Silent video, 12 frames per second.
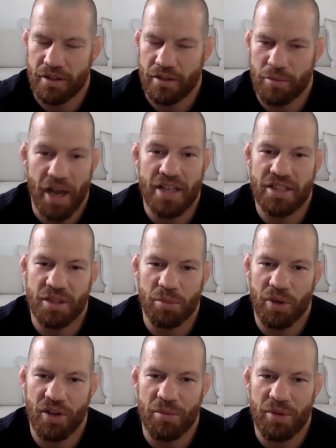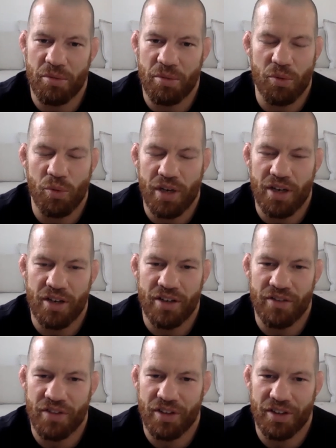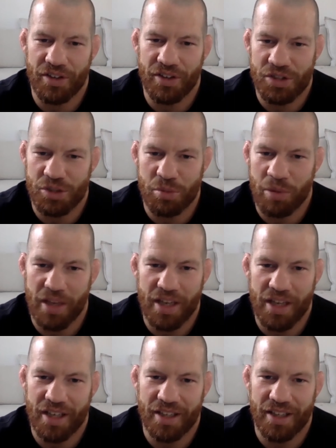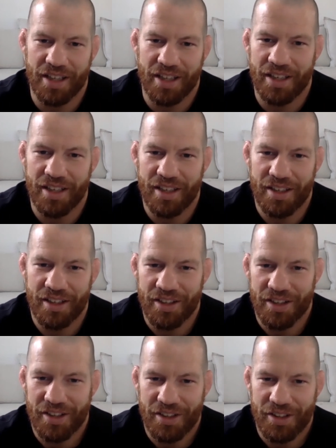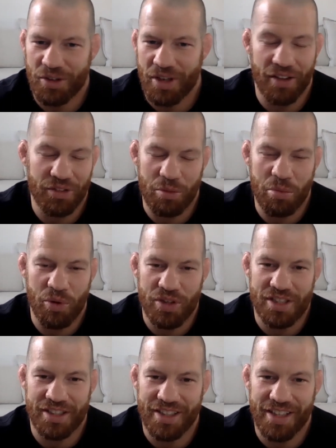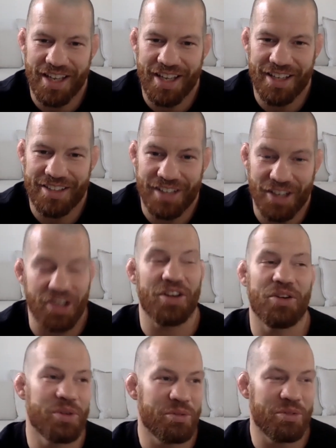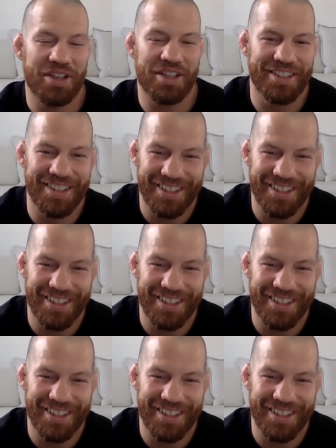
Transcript: Basketball, it'd be weird if you're just playing and then you count the points at the end. It's like, oh, we won.